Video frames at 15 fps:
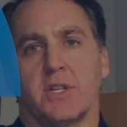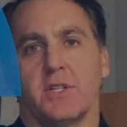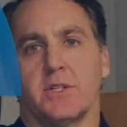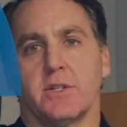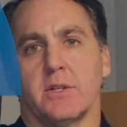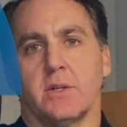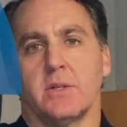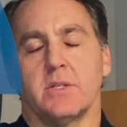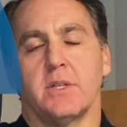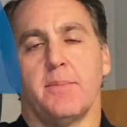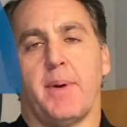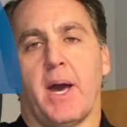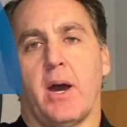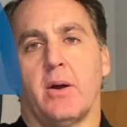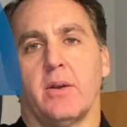concerns
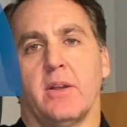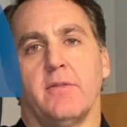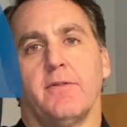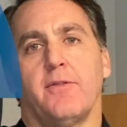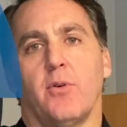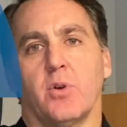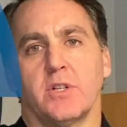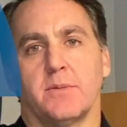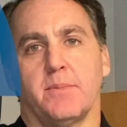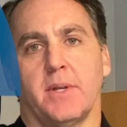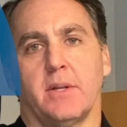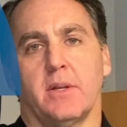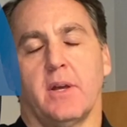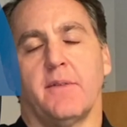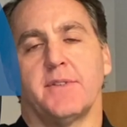about
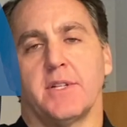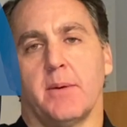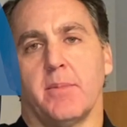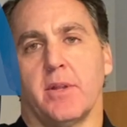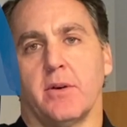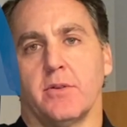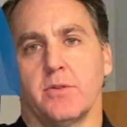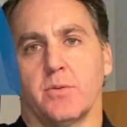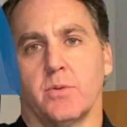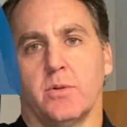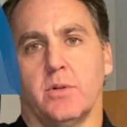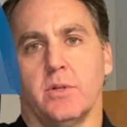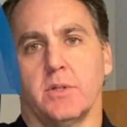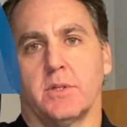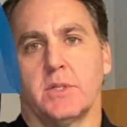enforcement of some of those
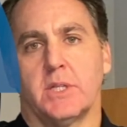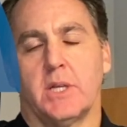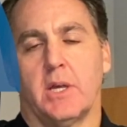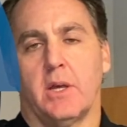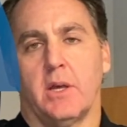rules.